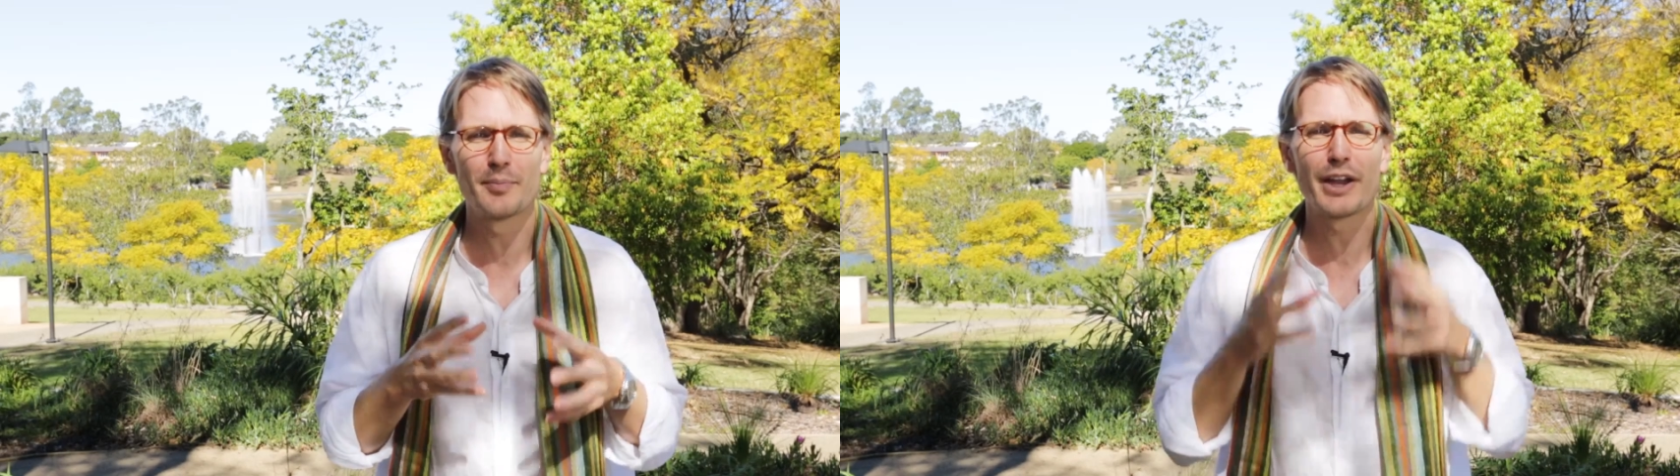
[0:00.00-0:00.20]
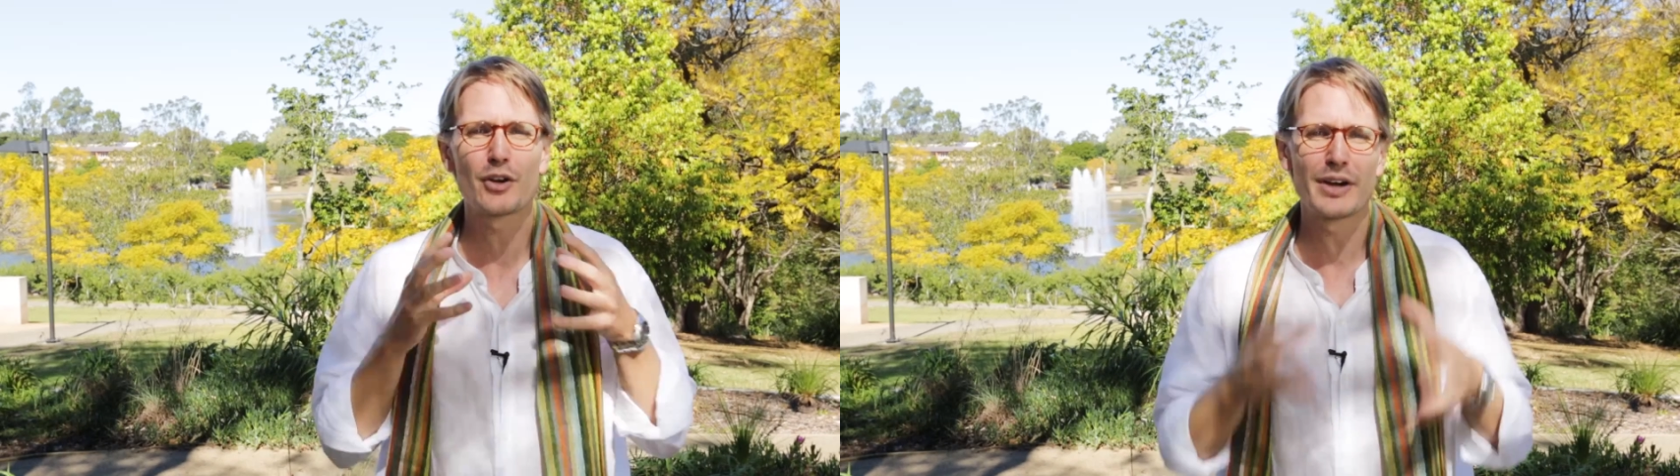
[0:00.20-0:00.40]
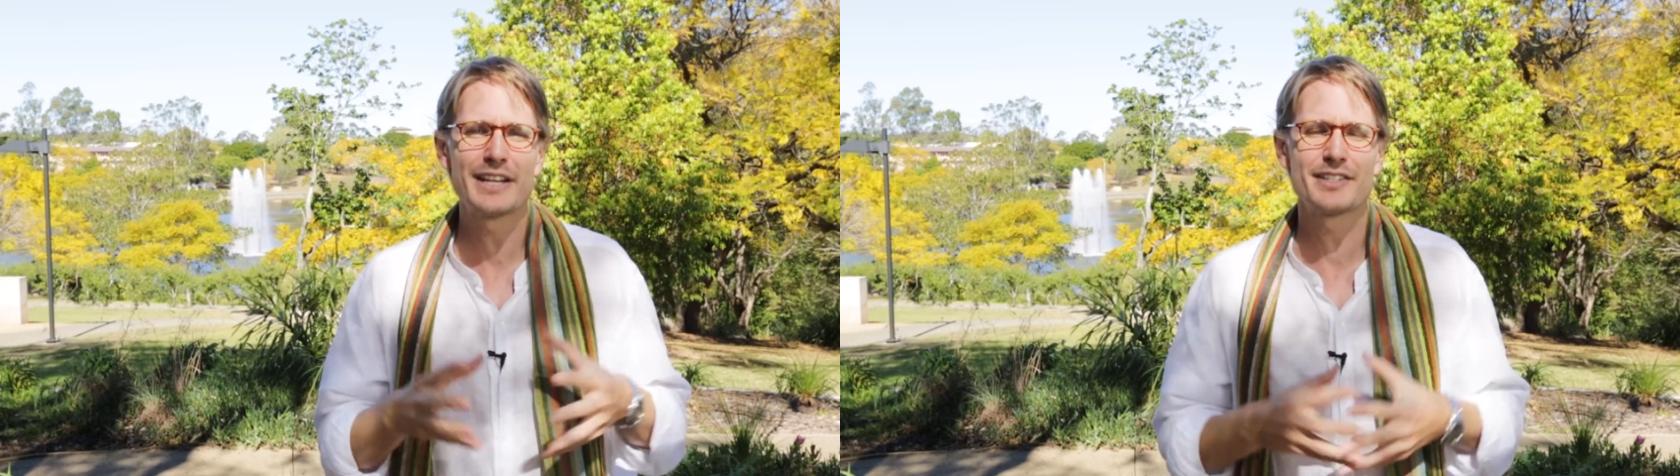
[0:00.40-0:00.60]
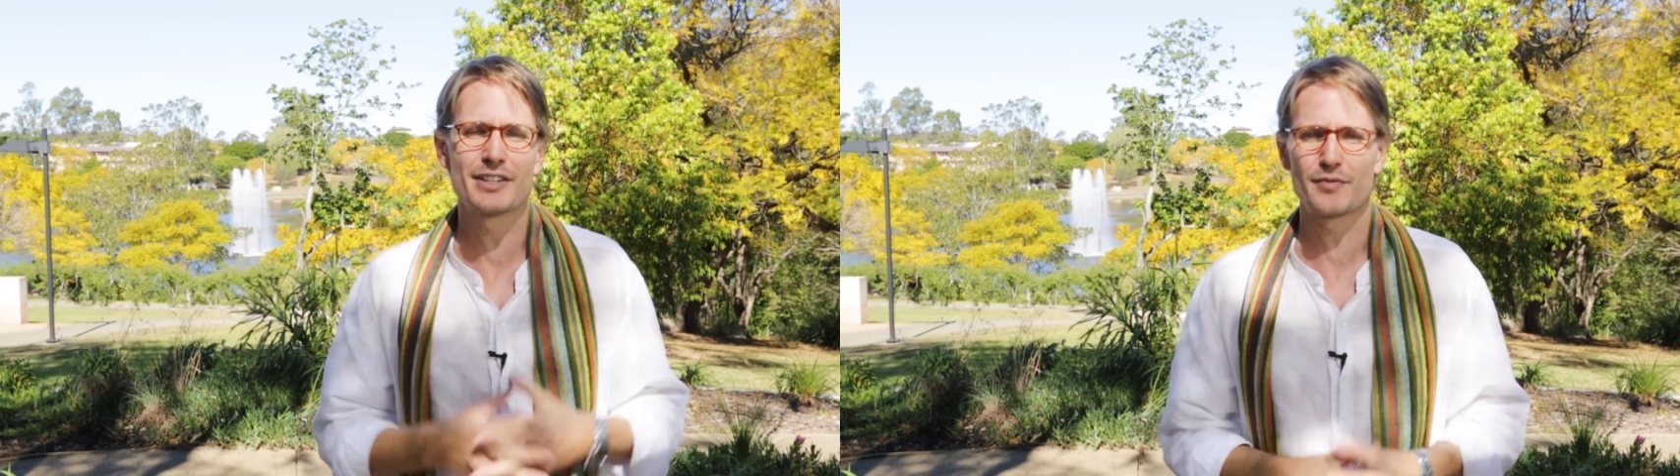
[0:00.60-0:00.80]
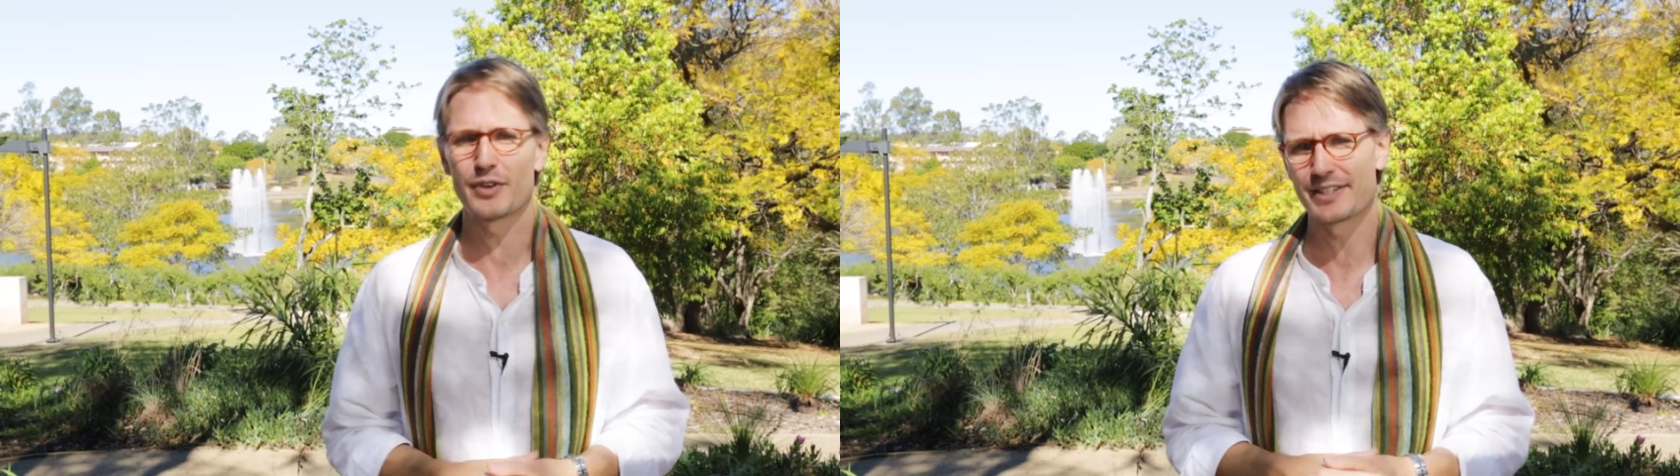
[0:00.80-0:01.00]
by
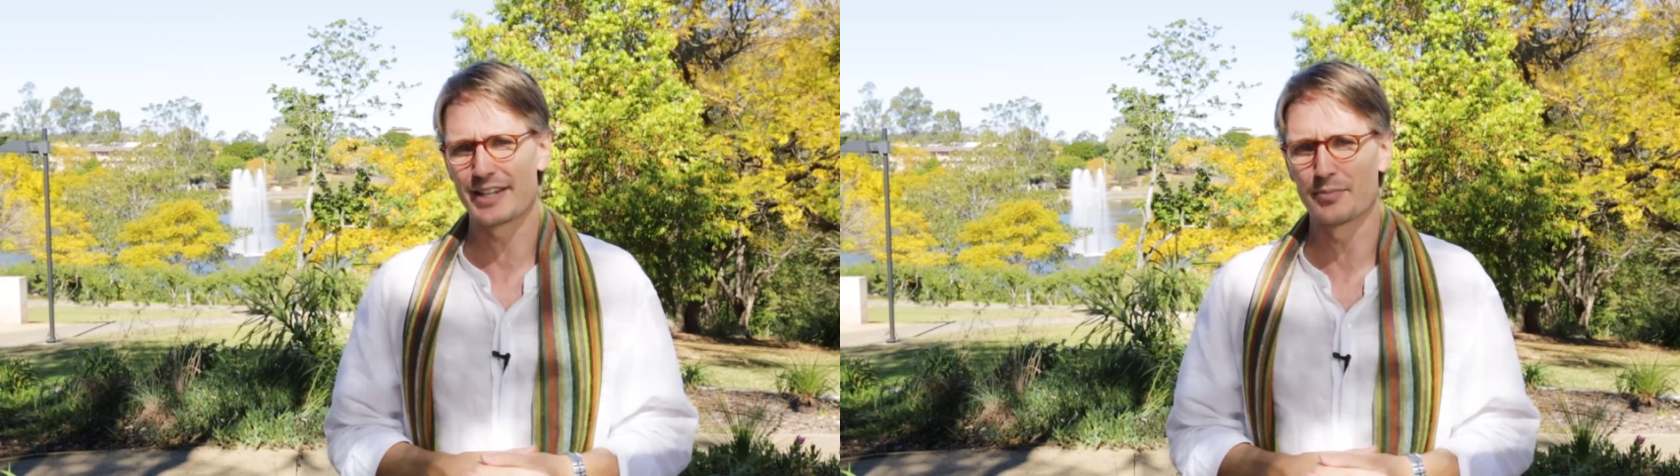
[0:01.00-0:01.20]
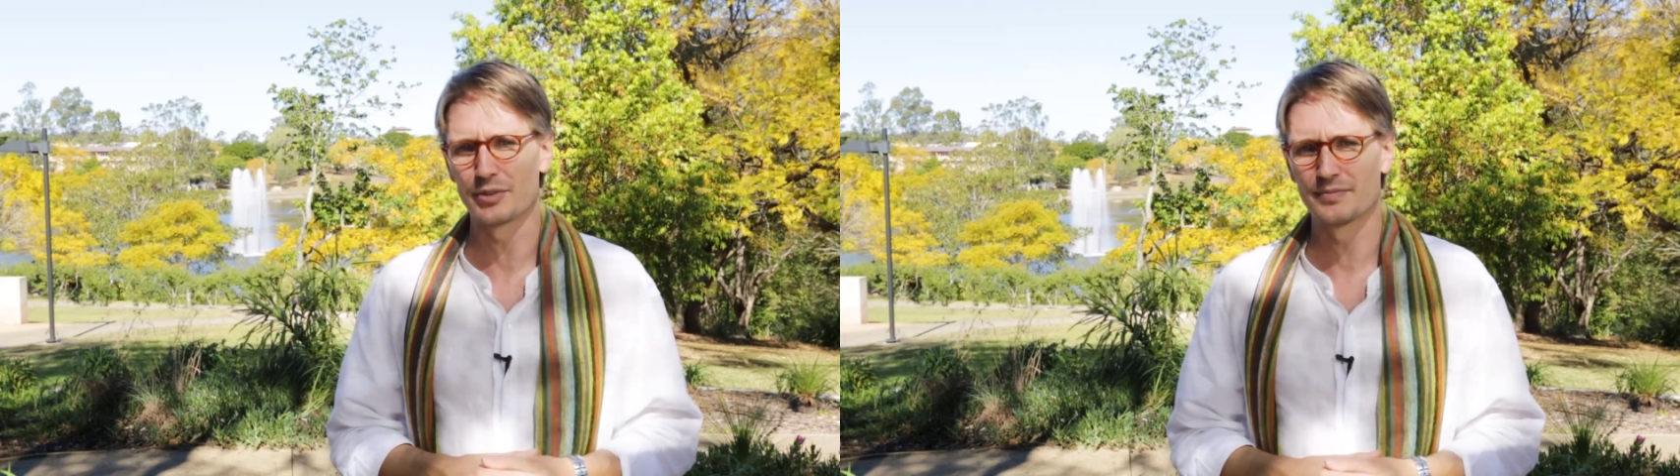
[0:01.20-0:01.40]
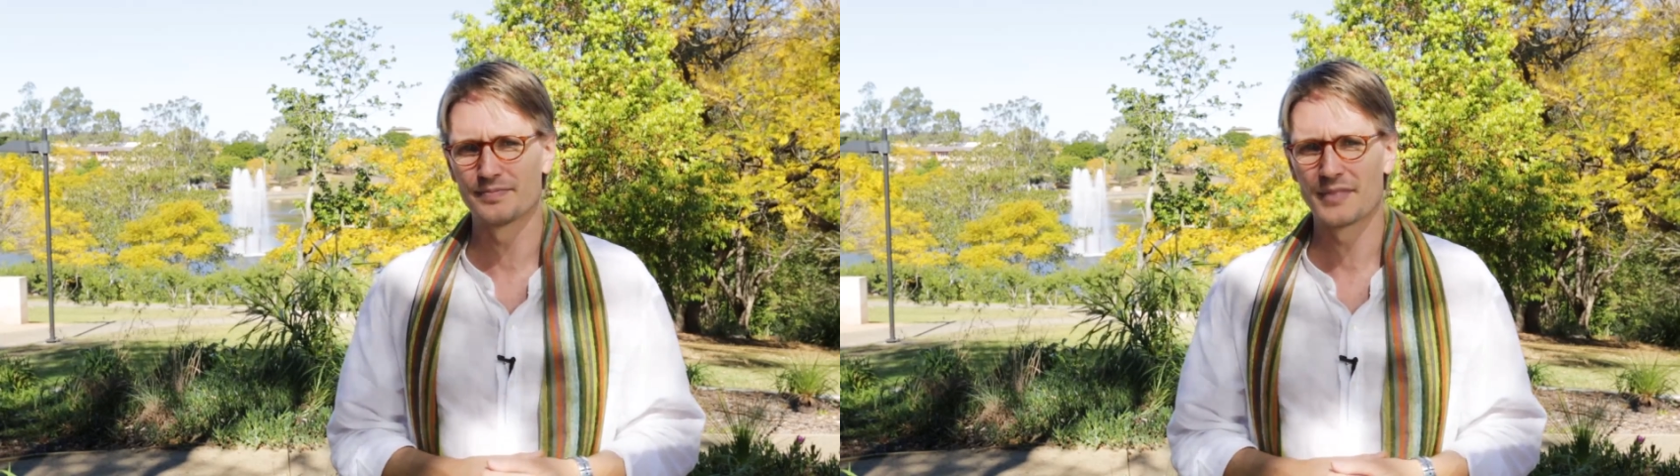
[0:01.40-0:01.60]
graziers, for example.